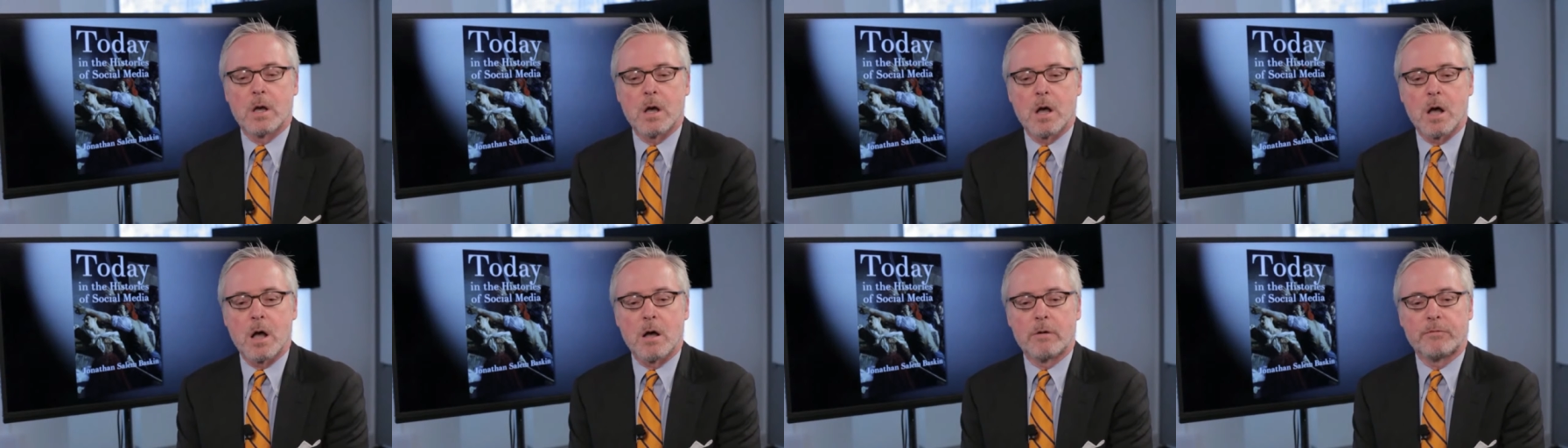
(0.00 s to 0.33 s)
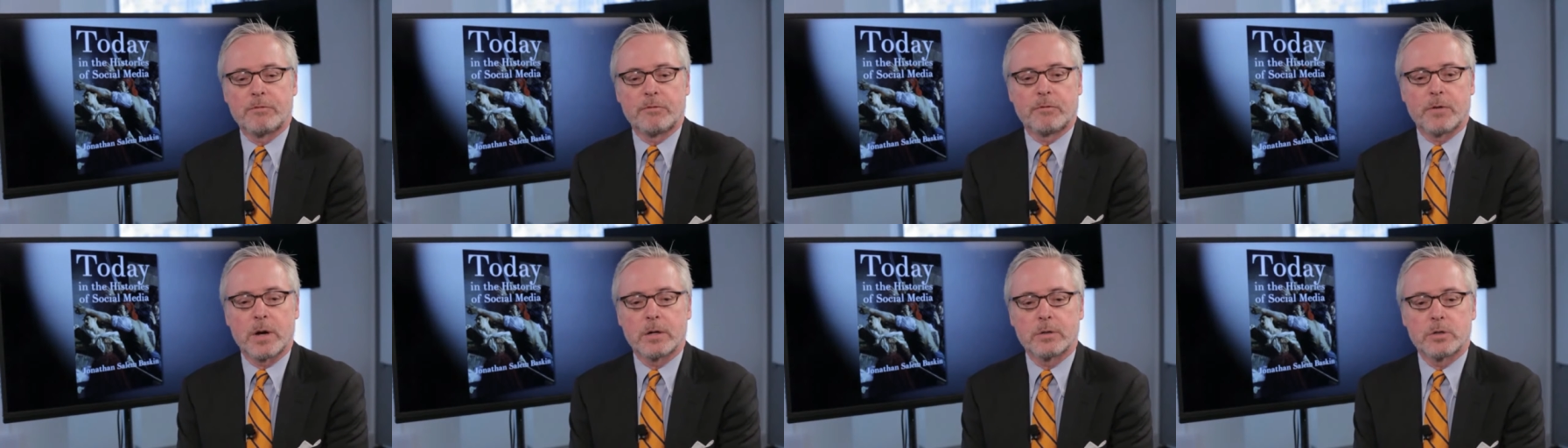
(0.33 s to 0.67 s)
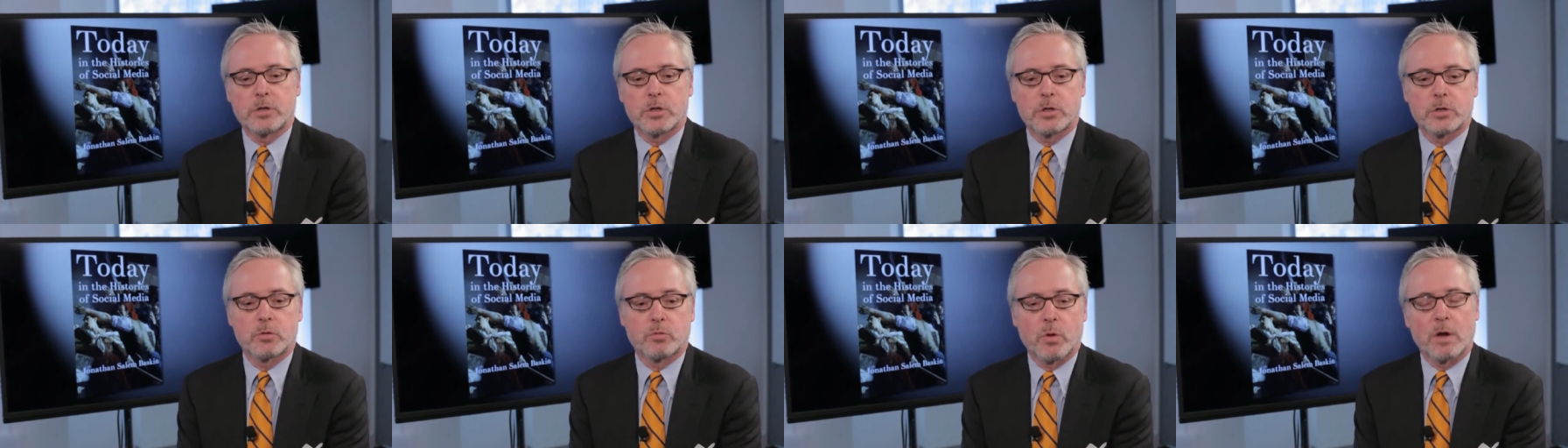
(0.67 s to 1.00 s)
Uh,
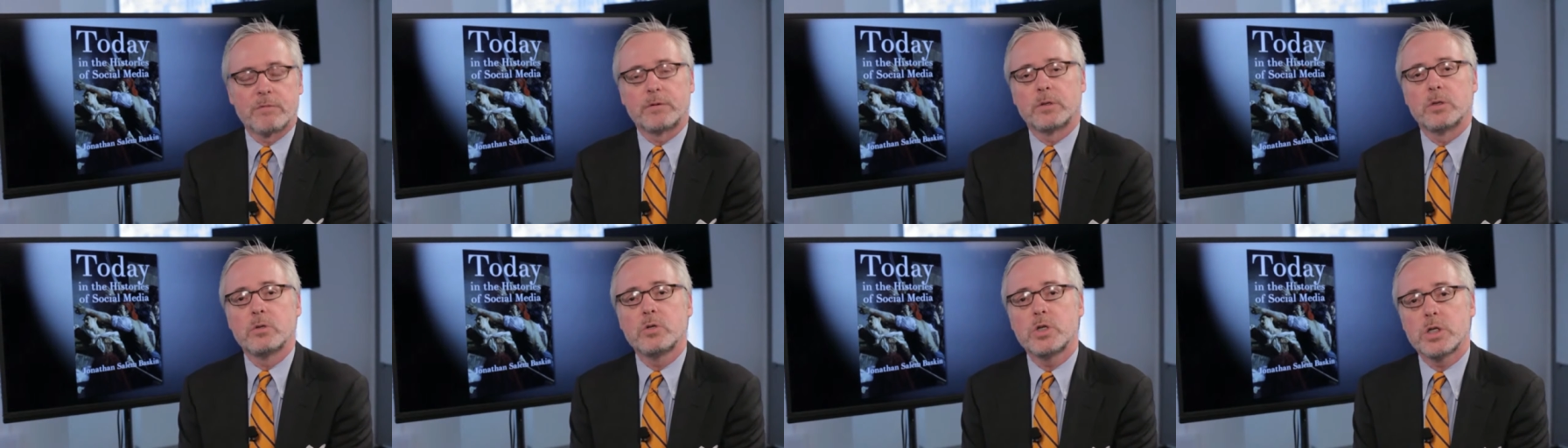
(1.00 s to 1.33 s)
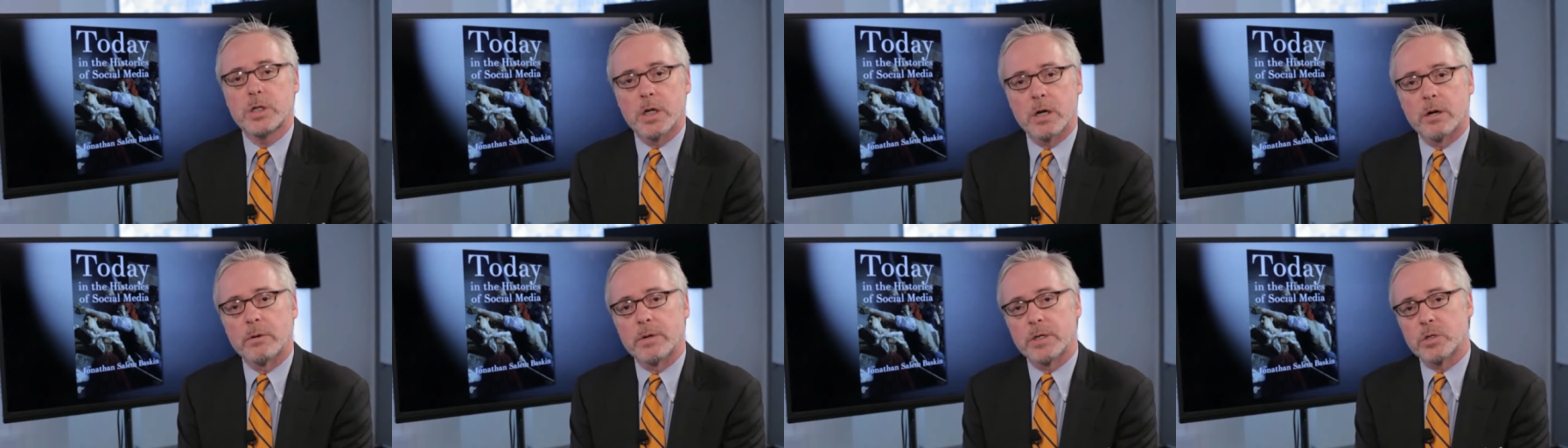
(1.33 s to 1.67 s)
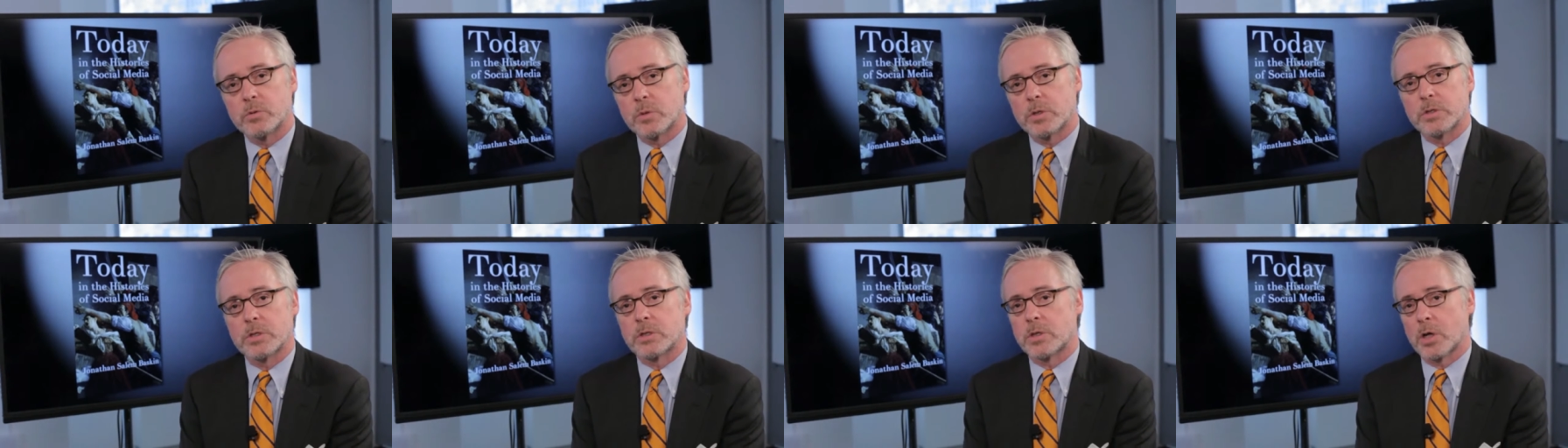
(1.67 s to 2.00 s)
French
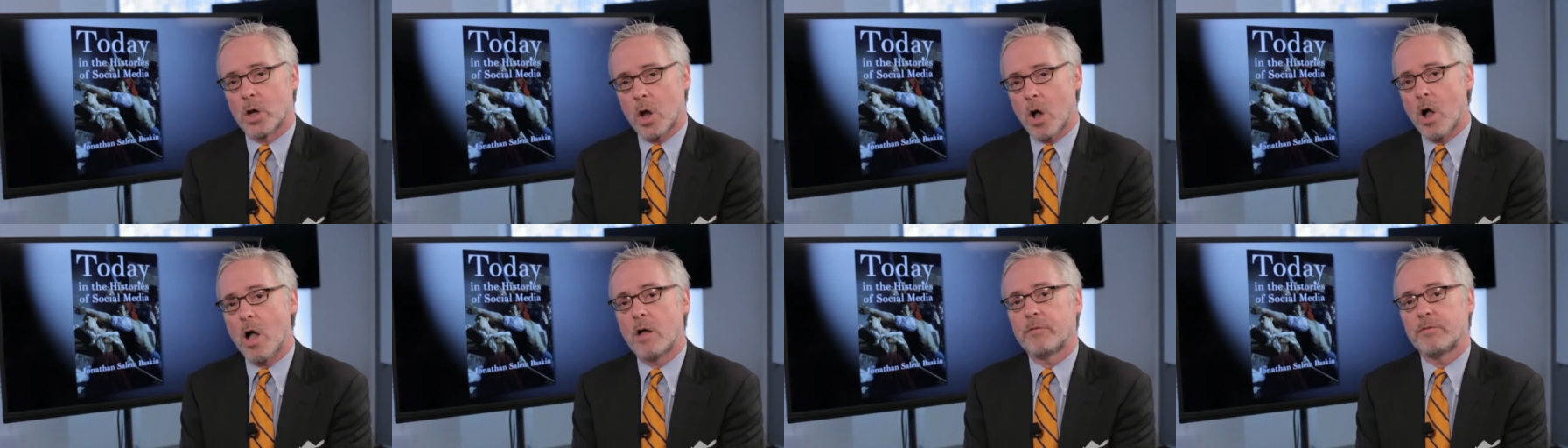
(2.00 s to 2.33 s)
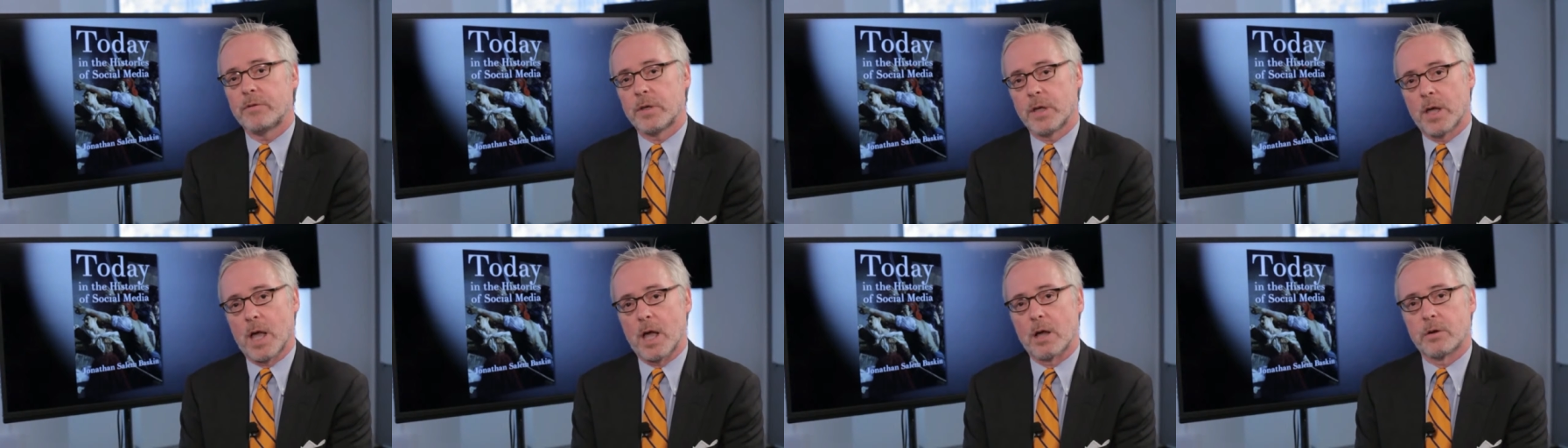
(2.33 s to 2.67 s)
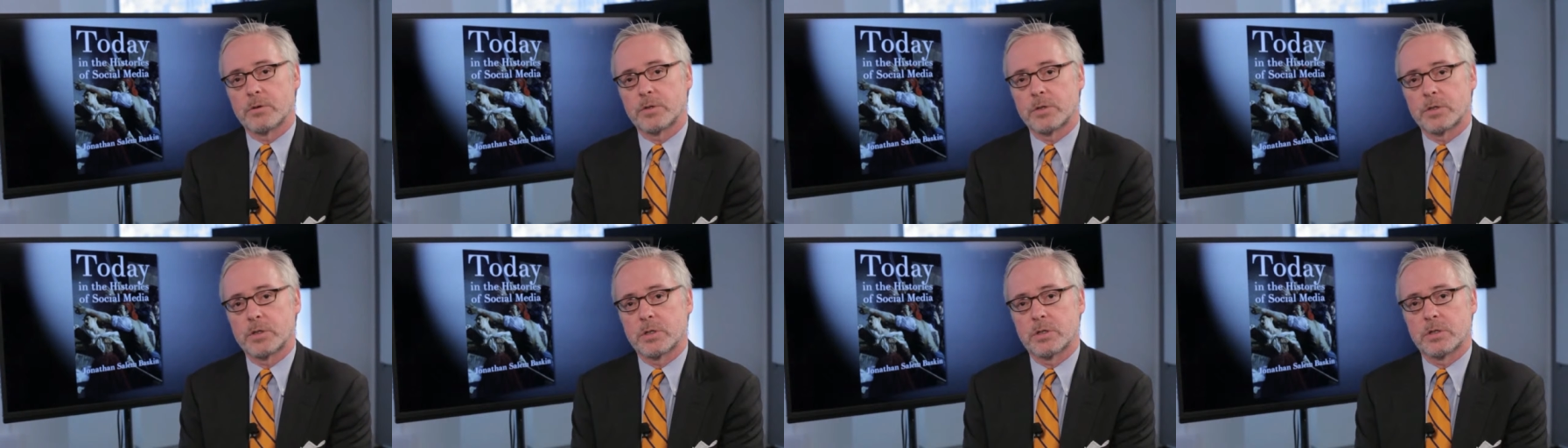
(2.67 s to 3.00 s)
revolutionaries went to the coffee house